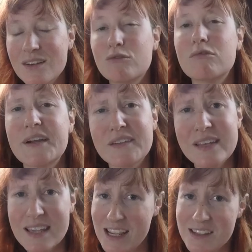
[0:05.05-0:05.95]

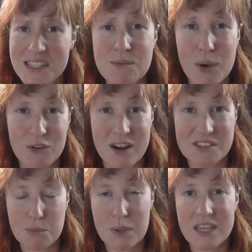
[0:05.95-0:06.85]
Really easy boat
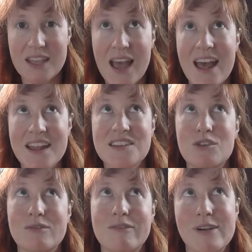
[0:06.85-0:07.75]
recipe and
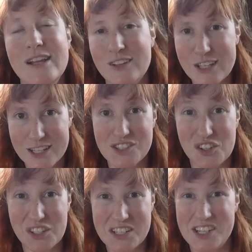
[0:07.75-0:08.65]
really
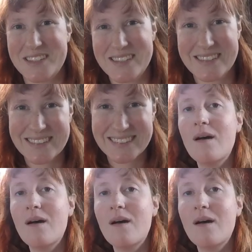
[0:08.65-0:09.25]
delicious.